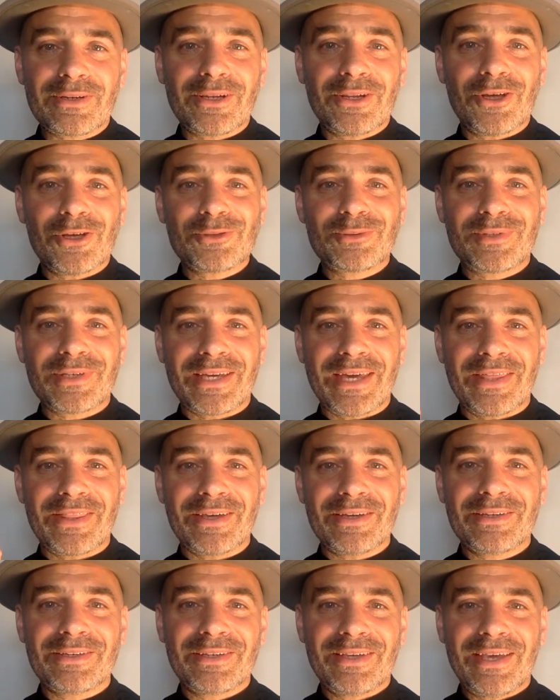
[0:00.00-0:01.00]
clasped
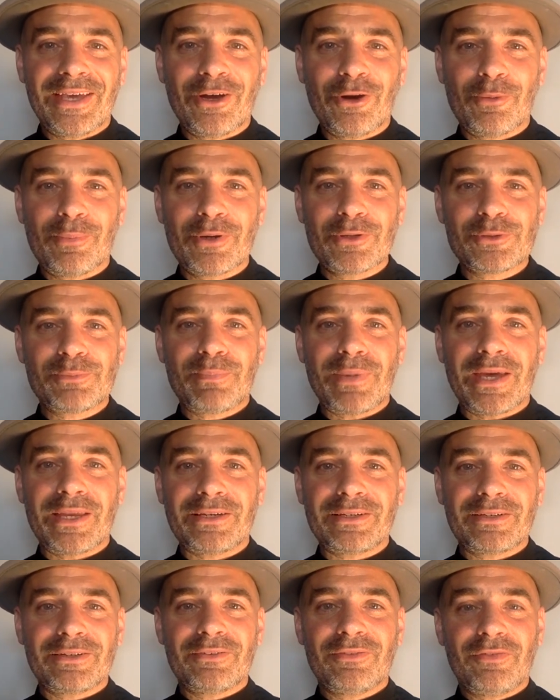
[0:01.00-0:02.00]
together, elbows bent,